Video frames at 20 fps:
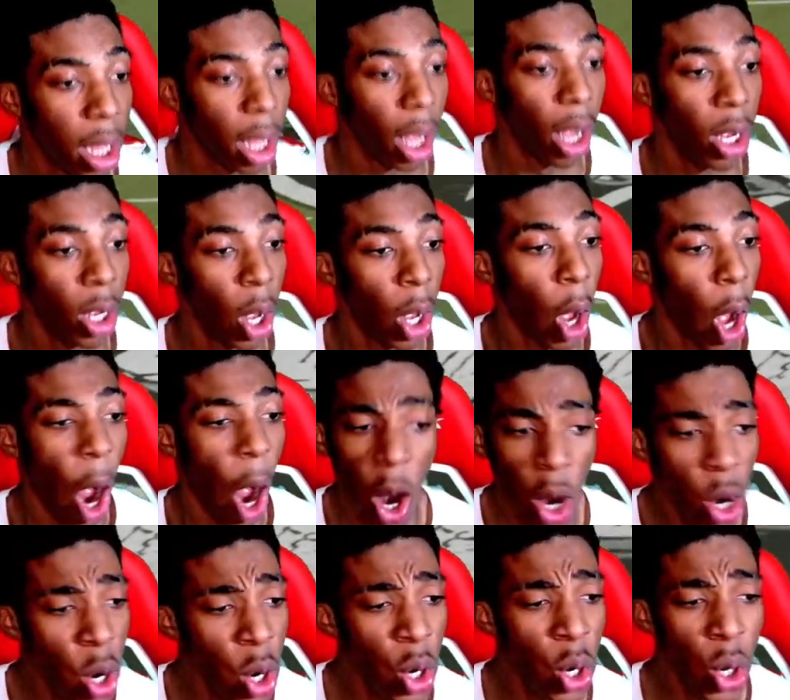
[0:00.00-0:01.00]
uh, Thank
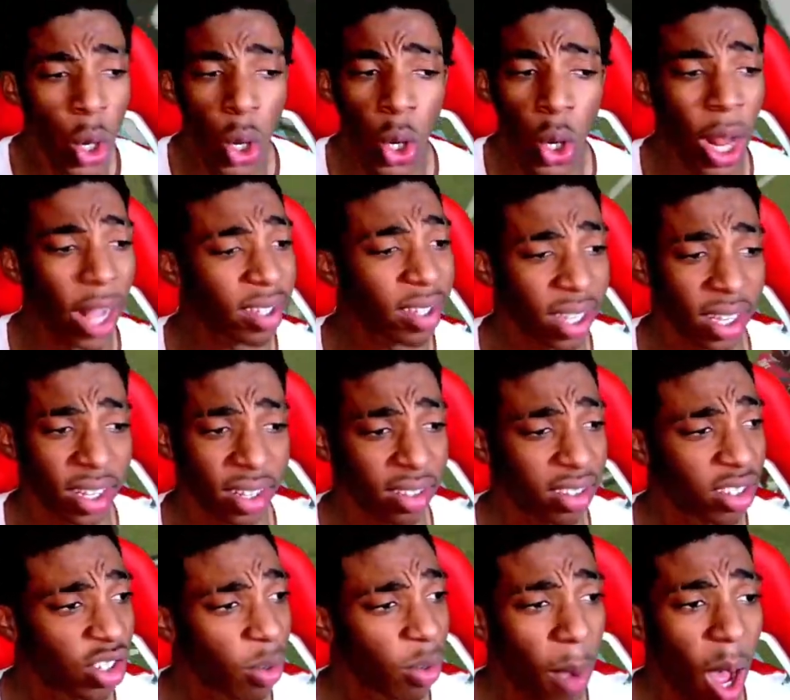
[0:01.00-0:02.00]
you. Come again. That's us,
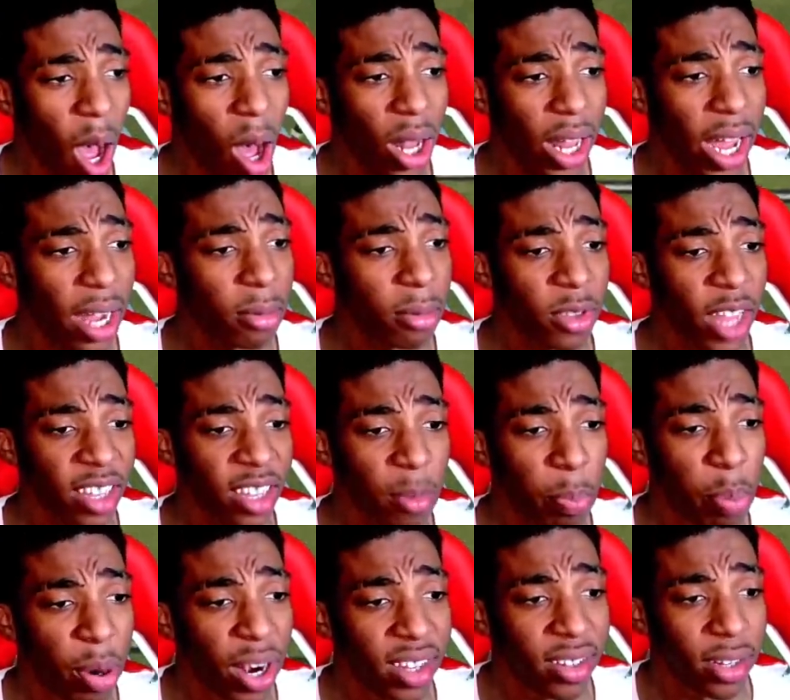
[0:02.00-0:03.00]
Jamal Adams. That's the
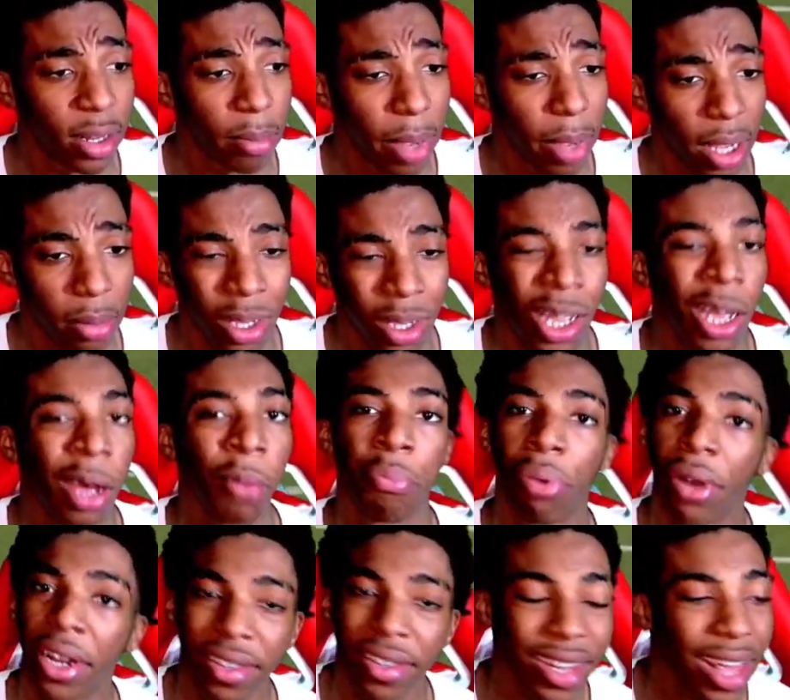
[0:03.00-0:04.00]
president, baby.
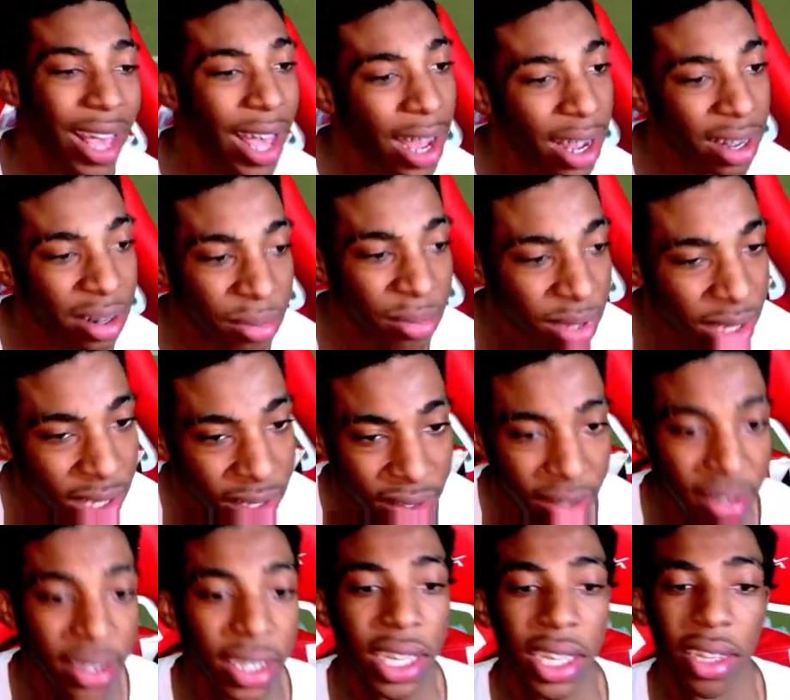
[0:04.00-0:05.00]
President Adams. Listen,
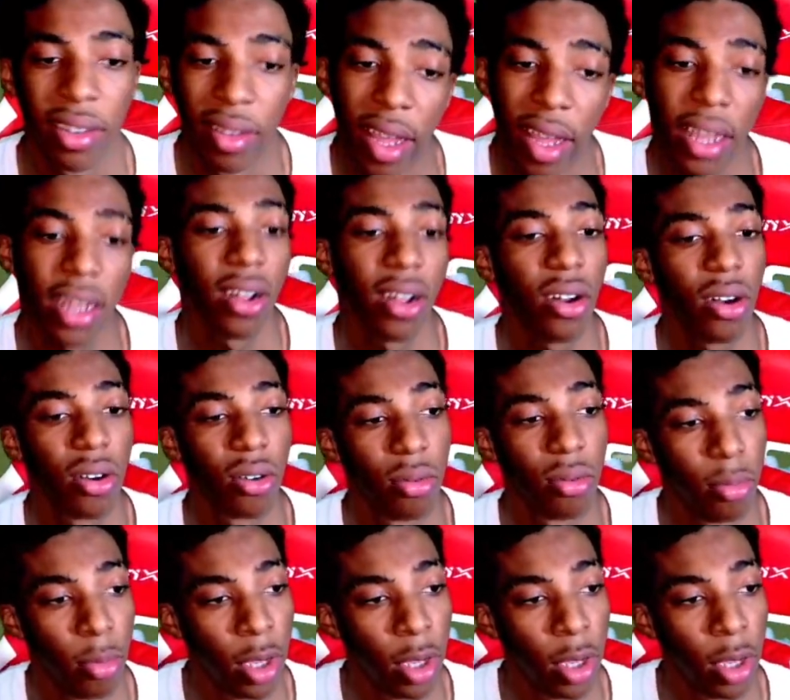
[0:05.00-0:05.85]
Take it home.